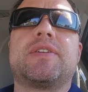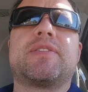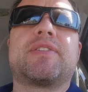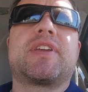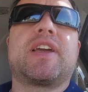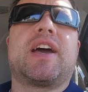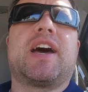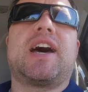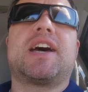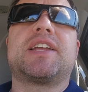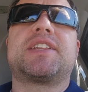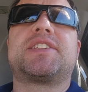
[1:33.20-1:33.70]
They've
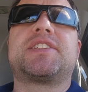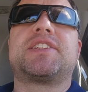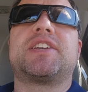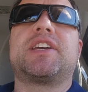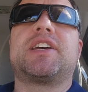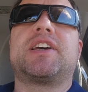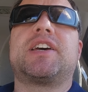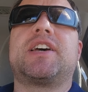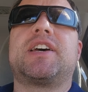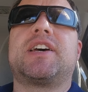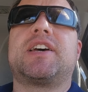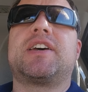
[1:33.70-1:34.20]
got
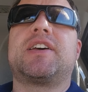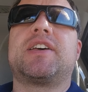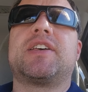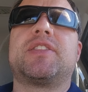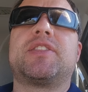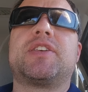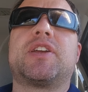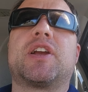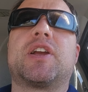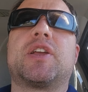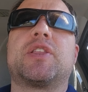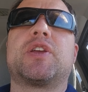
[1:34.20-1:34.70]
uh,
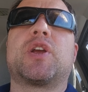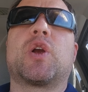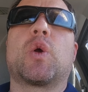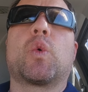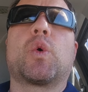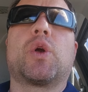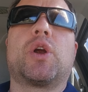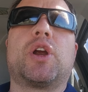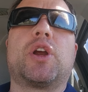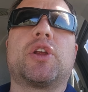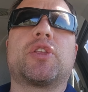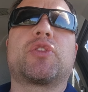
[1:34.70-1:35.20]
they're they're
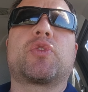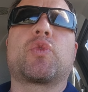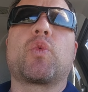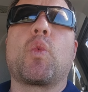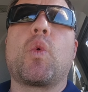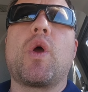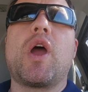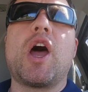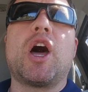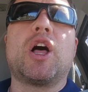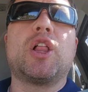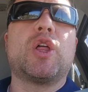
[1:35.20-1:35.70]
worth
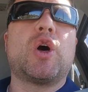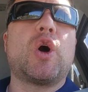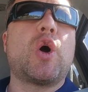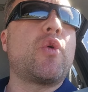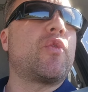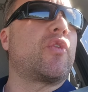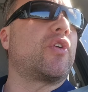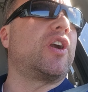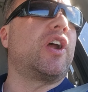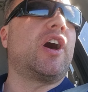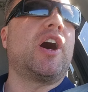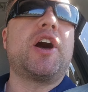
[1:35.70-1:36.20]
well
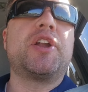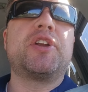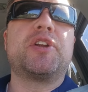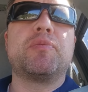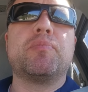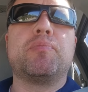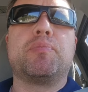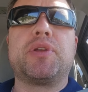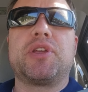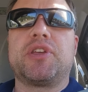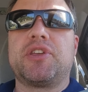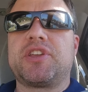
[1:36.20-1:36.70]
over a
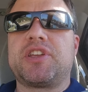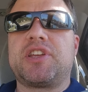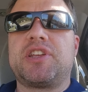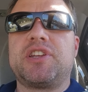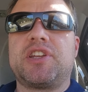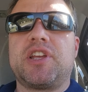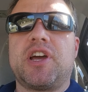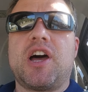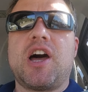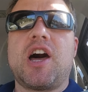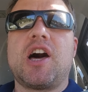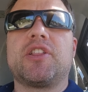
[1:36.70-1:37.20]
hundred billion
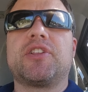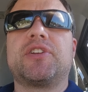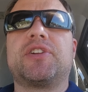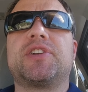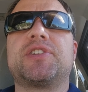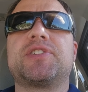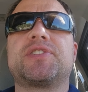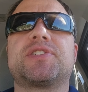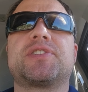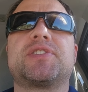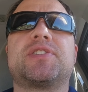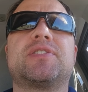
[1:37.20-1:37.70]

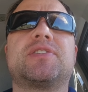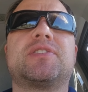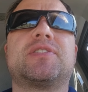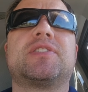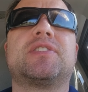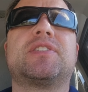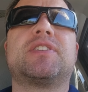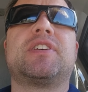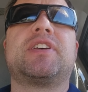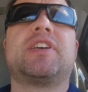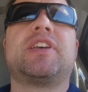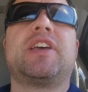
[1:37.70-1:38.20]
dollars.
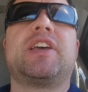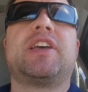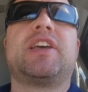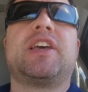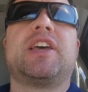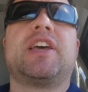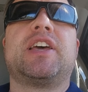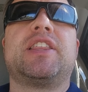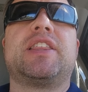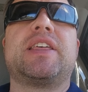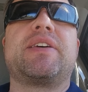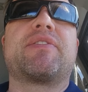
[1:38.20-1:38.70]

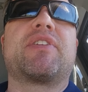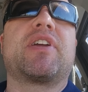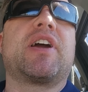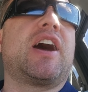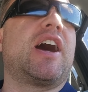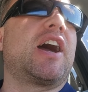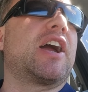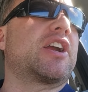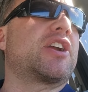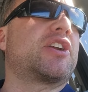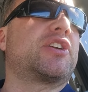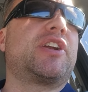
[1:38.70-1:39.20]
They've
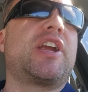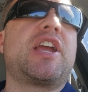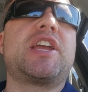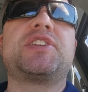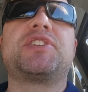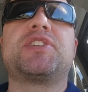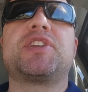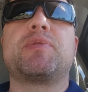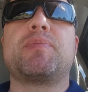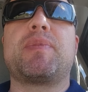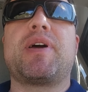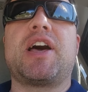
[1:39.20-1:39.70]
got
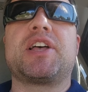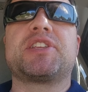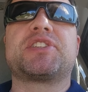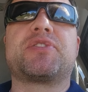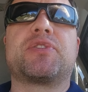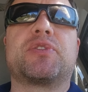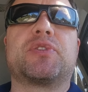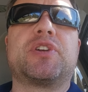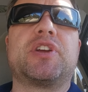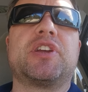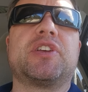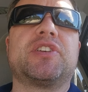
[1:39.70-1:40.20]
crazy amounts
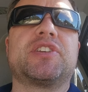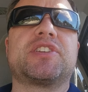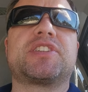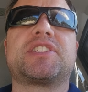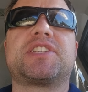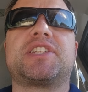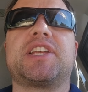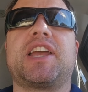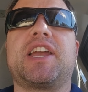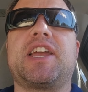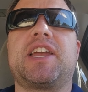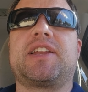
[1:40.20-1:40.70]
of real
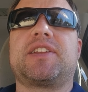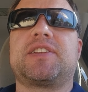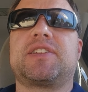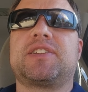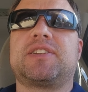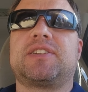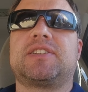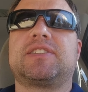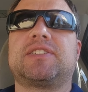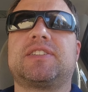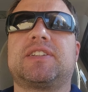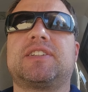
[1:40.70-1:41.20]
estate,
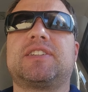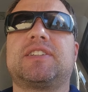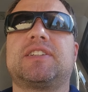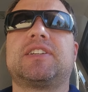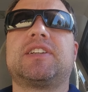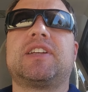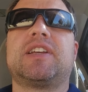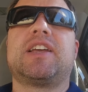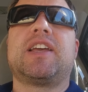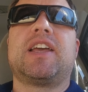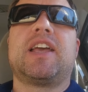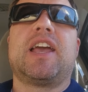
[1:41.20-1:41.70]

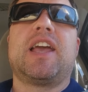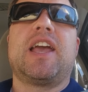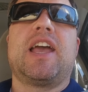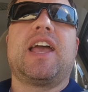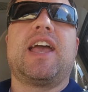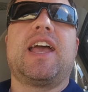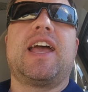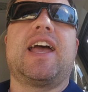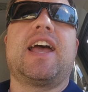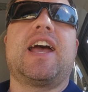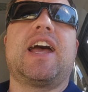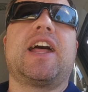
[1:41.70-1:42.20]

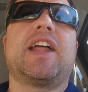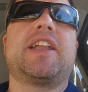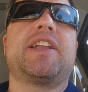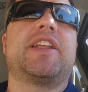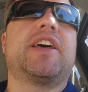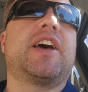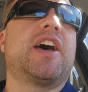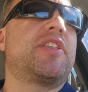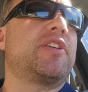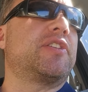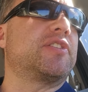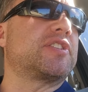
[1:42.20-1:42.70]
and
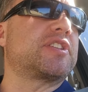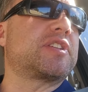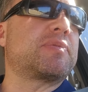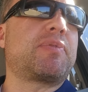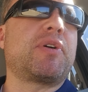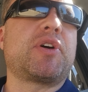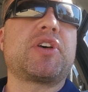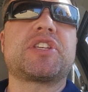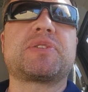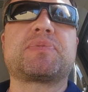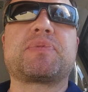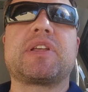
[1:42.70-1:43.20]
uh, they're
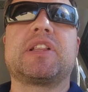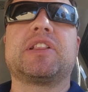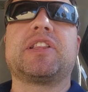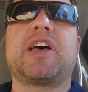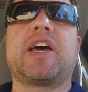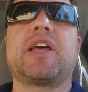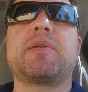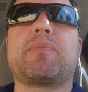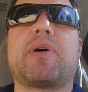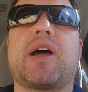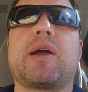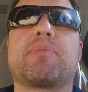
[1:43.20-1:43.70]
supposed to be
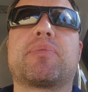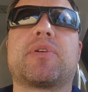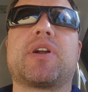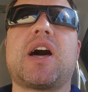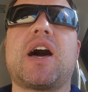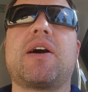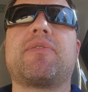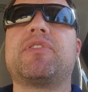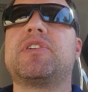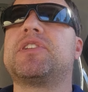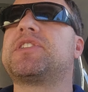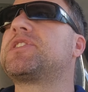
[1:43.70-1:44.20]
led by
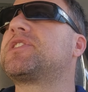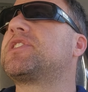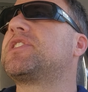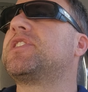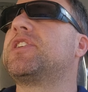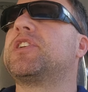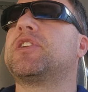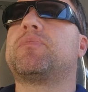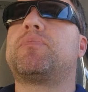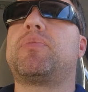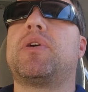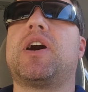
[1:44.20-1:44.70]
prophets
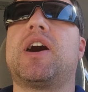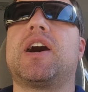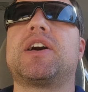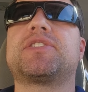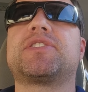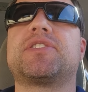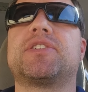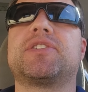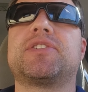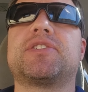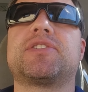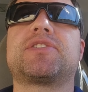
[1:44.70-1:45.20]
and
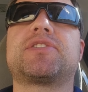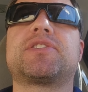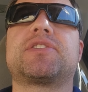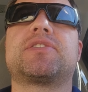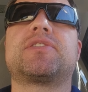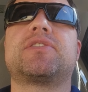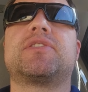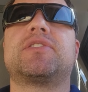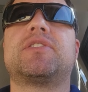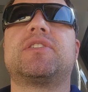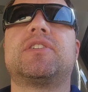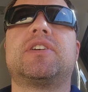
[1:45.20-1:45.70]
apostles,
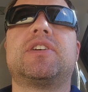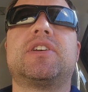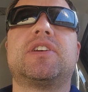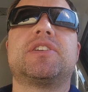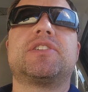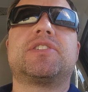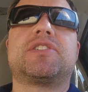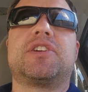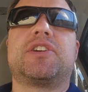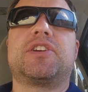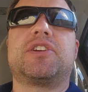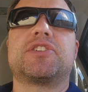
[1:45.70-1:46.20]

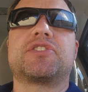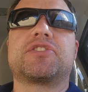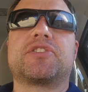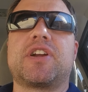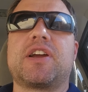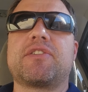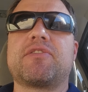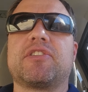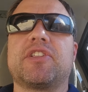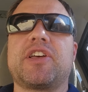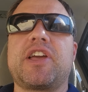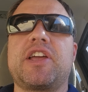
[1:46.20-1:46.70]
seers,
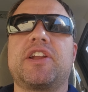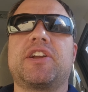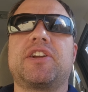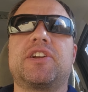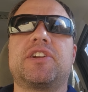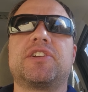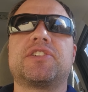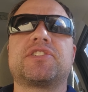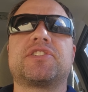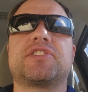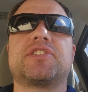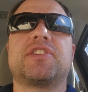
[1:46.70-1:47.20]

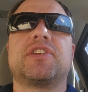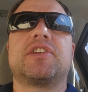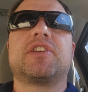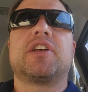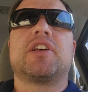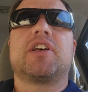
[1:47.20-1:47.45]
revelators,